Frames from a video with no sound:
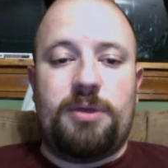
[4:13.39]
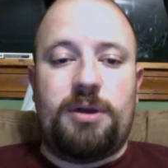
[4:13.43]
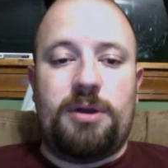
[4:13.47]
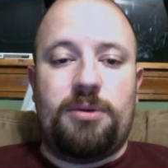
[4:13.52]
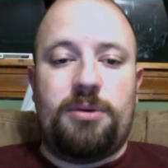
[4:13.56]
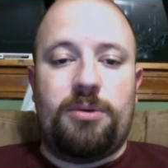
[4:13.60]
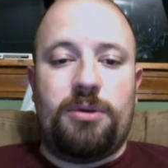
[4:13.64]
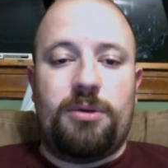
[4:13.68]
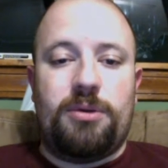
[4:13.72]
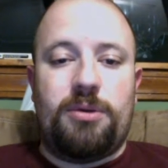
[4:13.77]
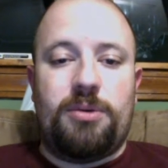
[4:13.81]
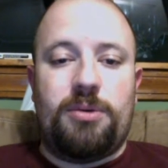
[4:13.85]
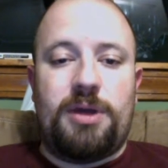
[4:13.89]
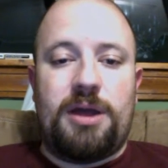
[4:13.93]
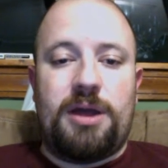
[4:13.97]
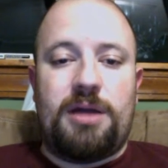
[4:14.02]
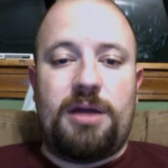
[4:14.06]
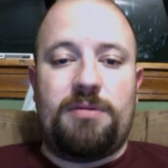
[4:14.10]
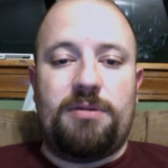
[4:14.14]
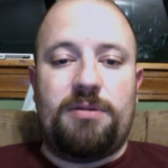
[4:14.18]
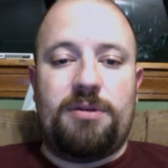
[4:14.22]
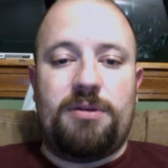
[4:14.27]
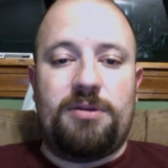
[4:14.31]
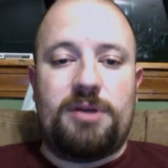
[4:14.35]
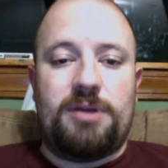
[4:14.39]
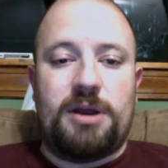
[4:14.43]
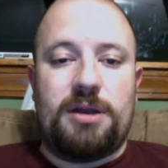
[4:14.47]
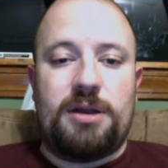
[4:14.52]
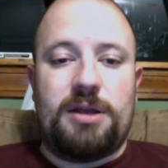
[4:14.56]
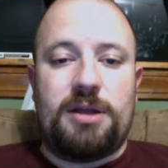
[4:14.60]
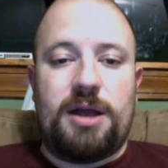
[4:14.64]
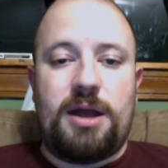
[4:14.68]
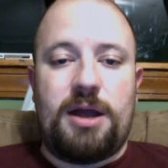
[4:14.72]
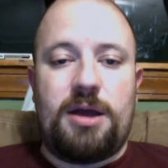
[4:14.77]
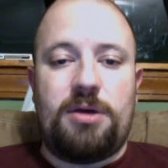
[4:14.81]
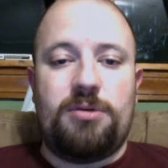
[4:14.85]
that we have on the side of
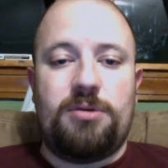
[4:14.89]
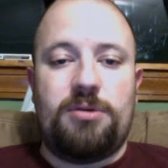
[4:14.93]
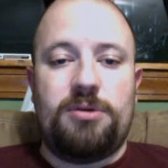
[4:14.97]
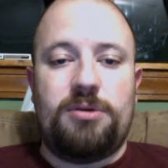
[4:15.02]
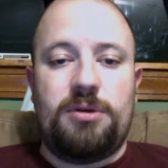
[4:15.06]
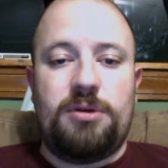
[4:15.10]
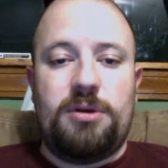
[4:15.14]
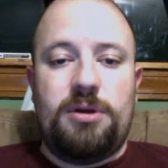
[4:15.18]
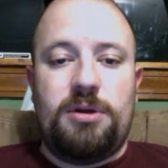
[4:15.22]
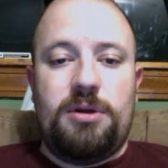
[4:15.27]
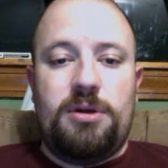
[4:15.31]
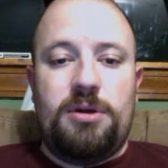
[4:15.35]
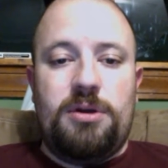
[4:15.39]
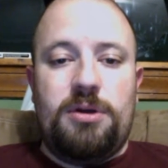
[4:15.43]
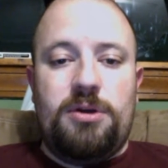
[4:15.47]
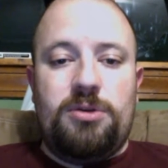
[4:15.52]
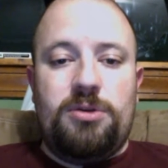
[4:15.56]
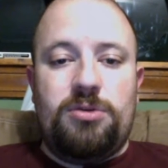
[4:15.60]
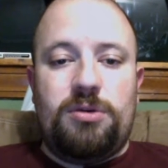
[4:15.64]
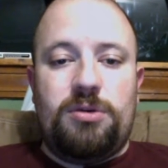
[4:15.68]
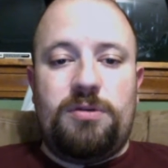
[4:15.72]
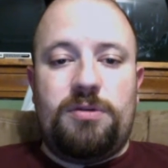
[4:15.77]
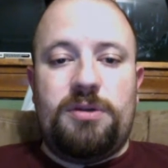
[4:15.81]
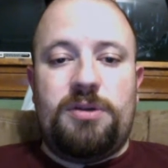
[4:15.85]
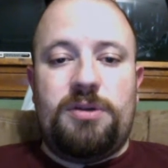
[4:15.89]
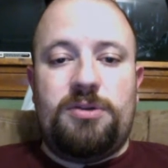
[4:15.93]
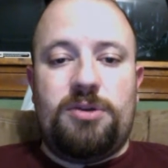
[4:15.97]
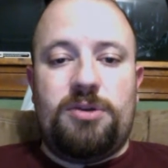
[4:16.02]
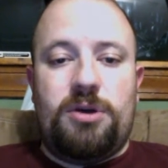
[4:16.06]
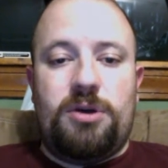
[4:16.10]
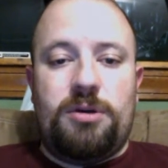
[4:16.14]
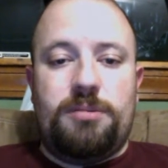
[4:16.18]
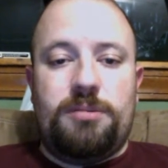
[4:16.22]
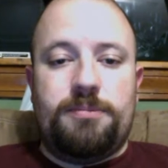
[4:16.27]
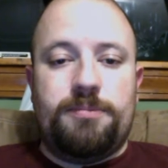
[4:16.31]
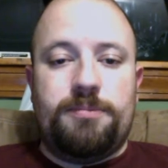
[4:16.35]
the house. So everything's
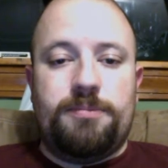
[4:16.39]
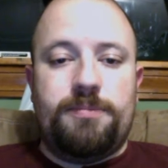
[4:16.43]
good.